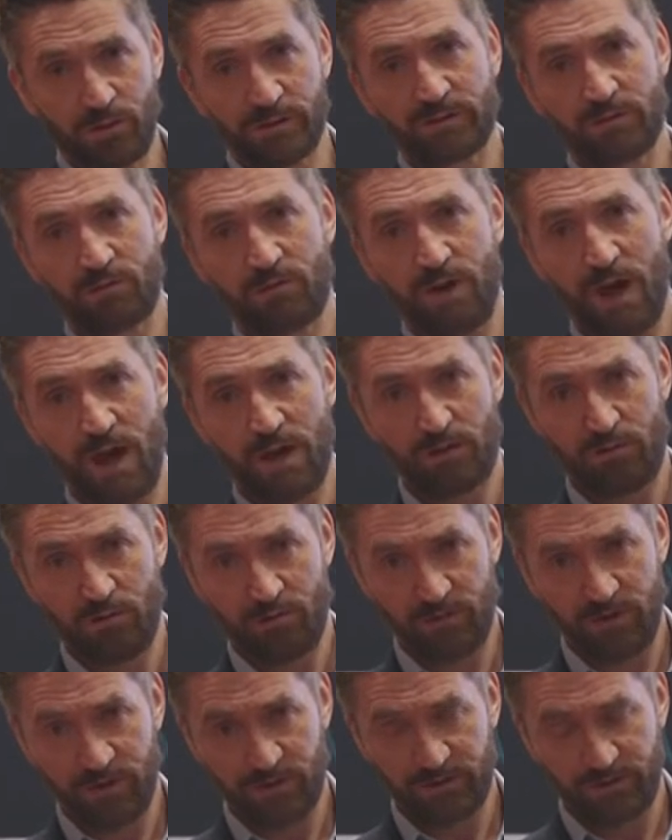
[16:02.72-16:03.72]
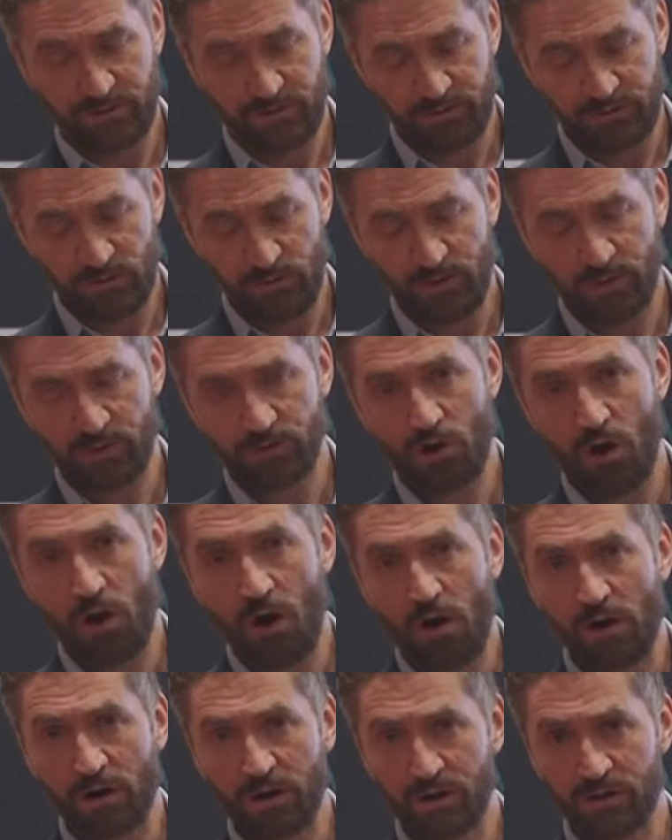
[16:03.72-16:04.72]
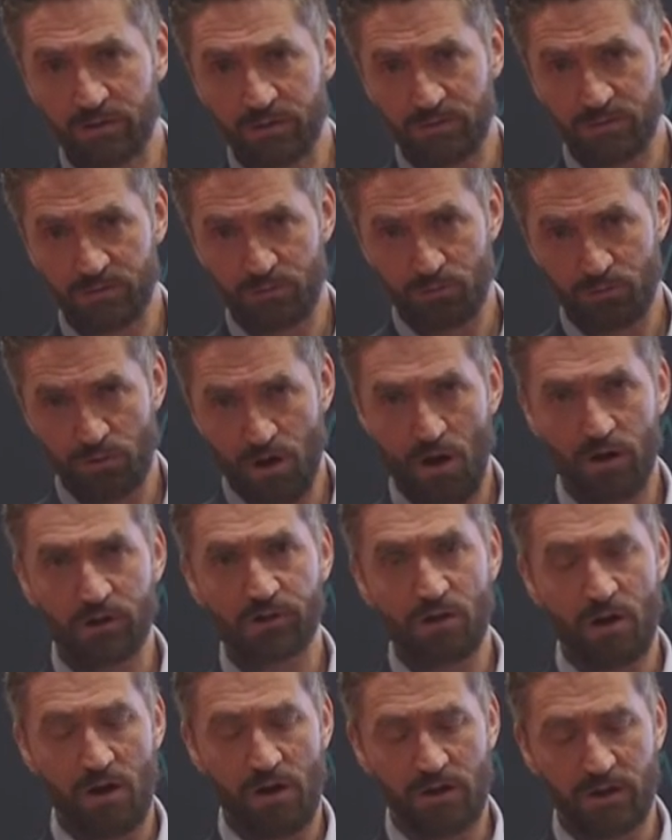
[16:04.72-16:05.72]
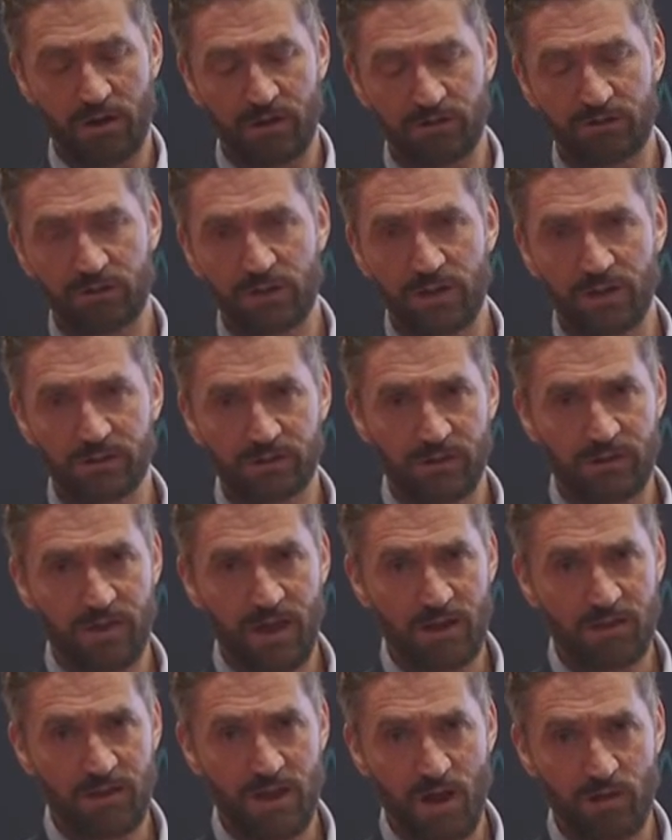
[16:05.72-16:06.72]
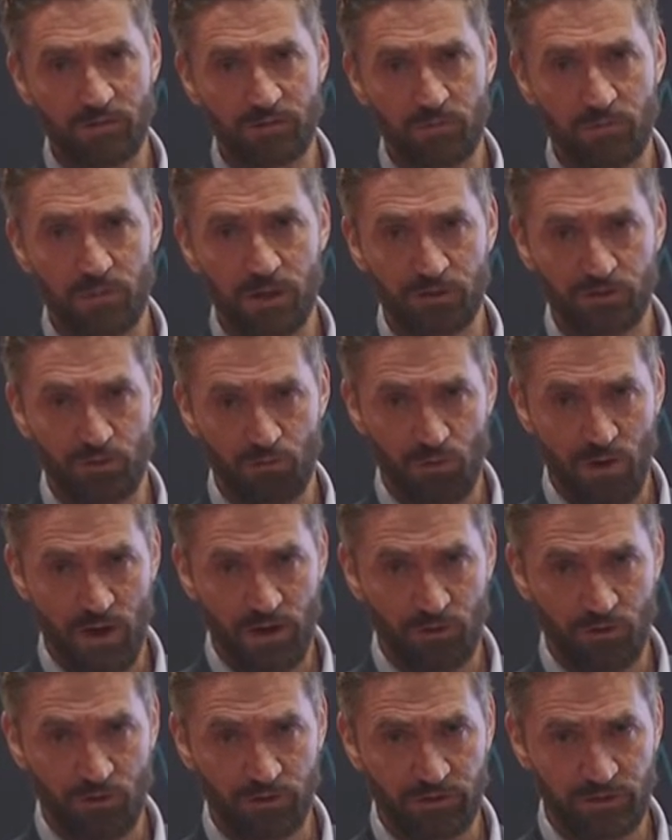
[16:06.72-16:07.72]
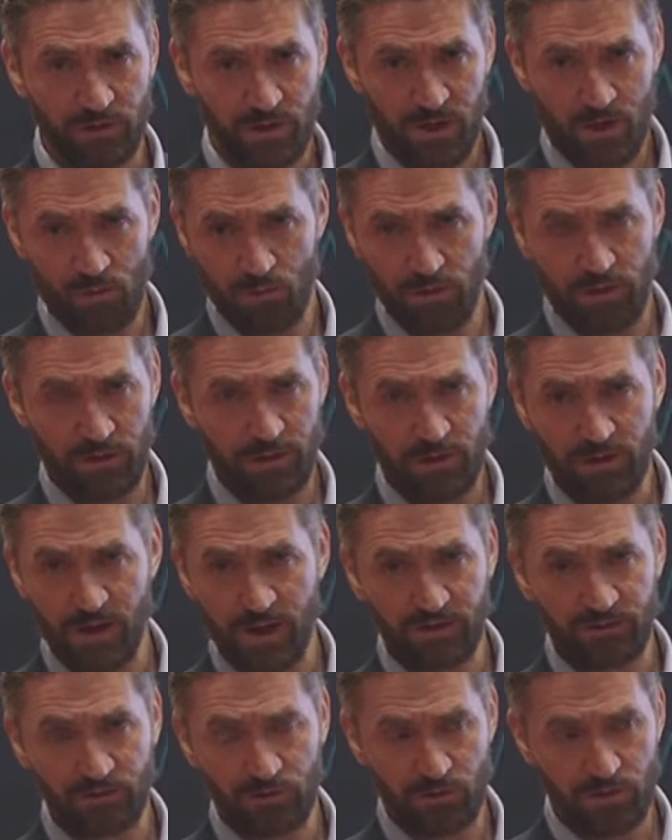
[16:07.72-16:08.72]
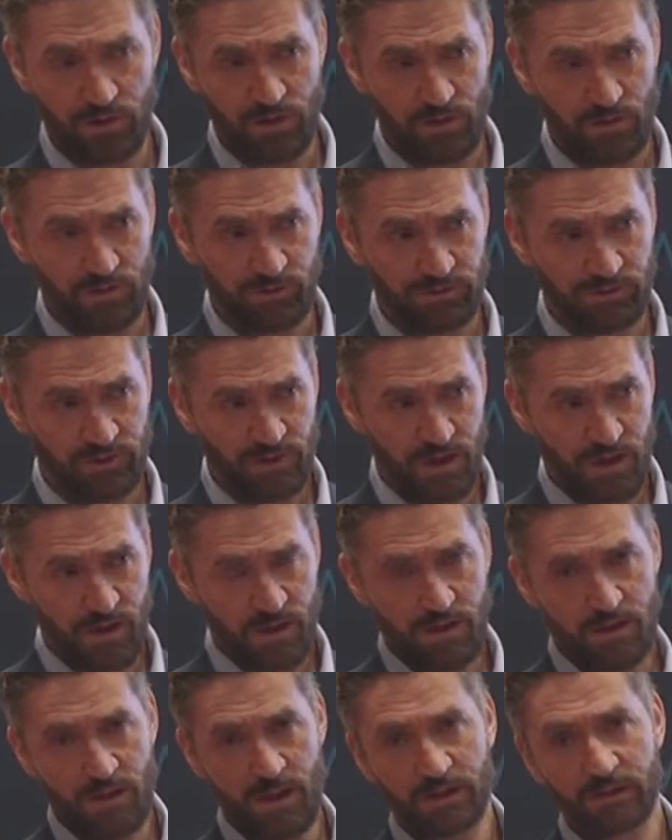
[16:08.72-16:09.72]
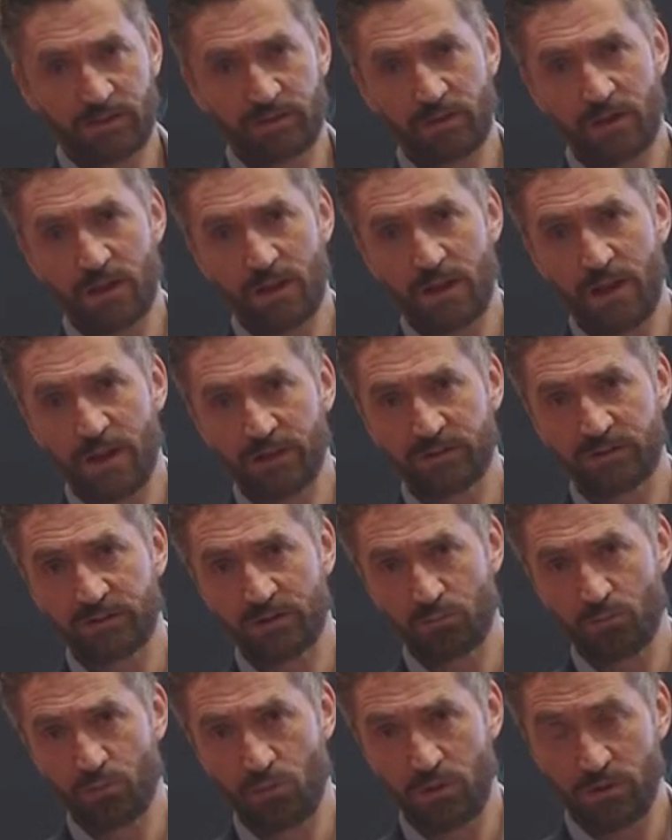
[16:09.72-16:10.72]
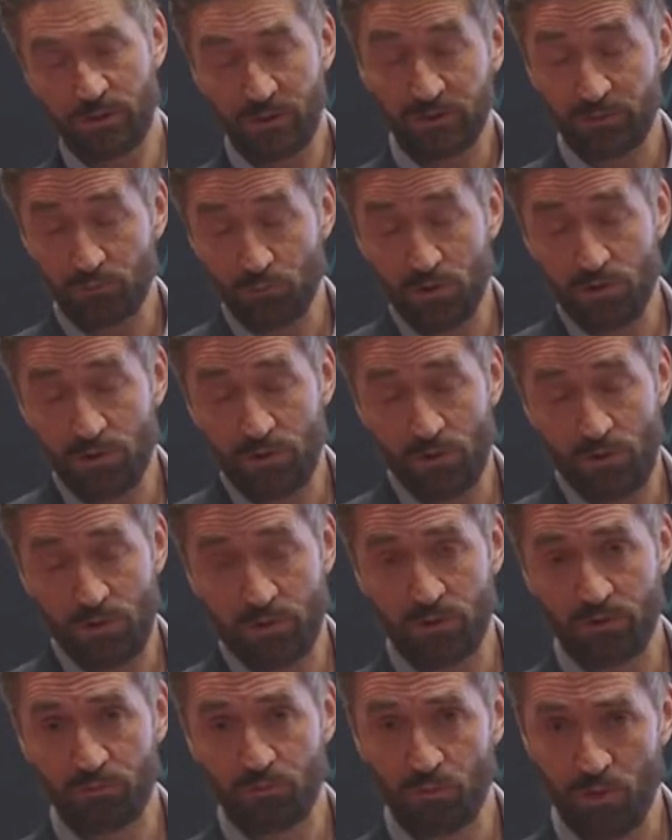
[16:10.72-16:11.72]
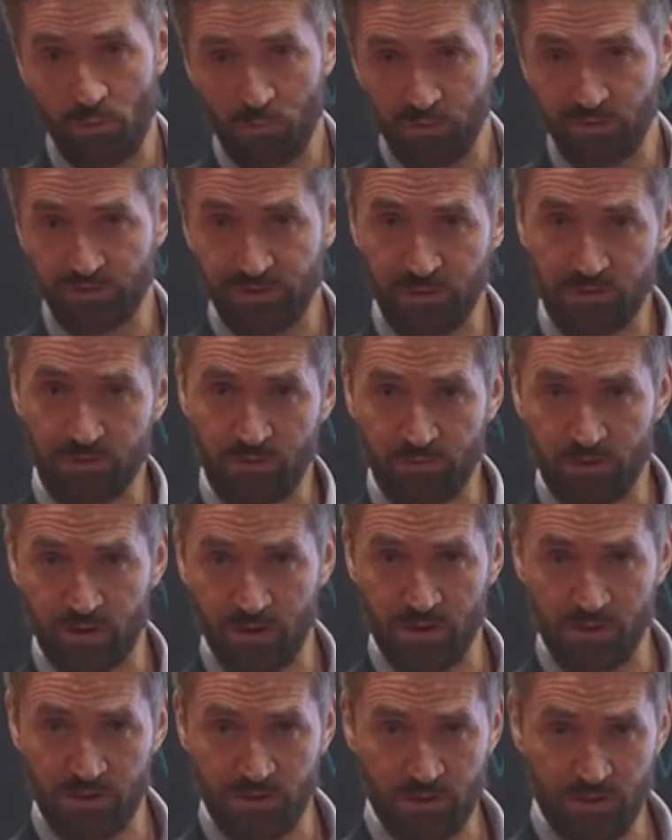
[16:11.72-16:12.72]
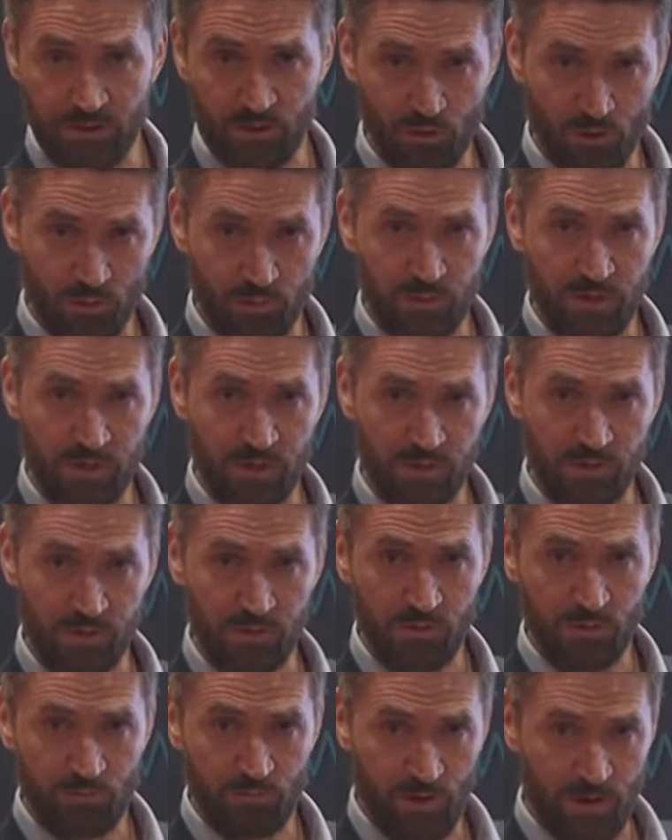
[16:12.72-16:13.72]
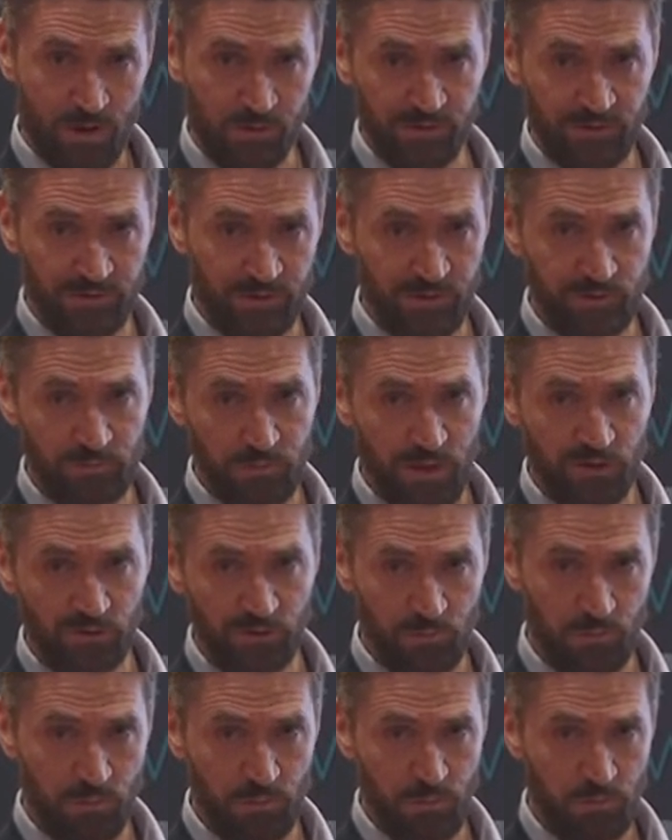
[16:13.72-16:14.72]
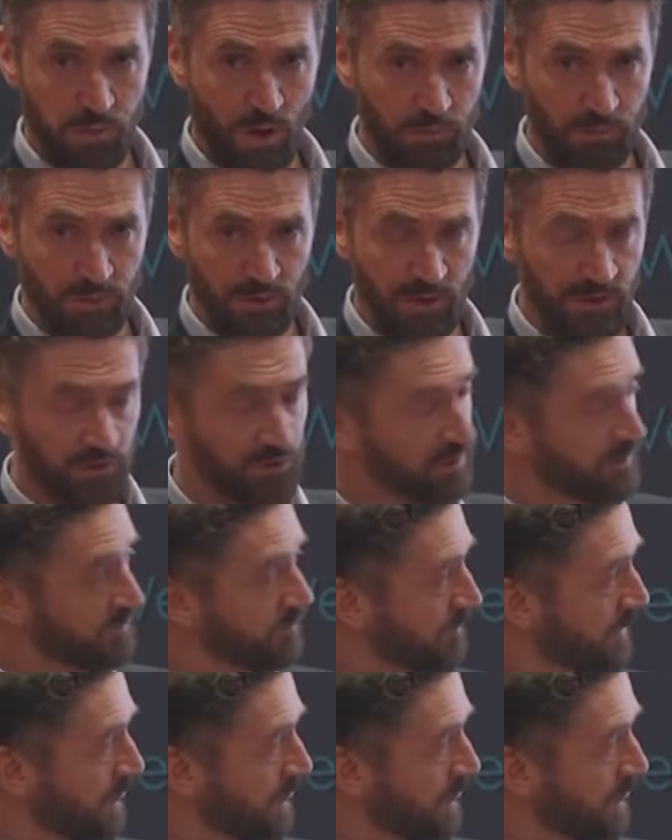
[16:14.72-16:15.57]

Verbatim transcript: what's the value of this? So the target, our target is to get to 10,000 patient records within the next two years. That's less than one, that's one third of 1% of the, the European rare disease patient population.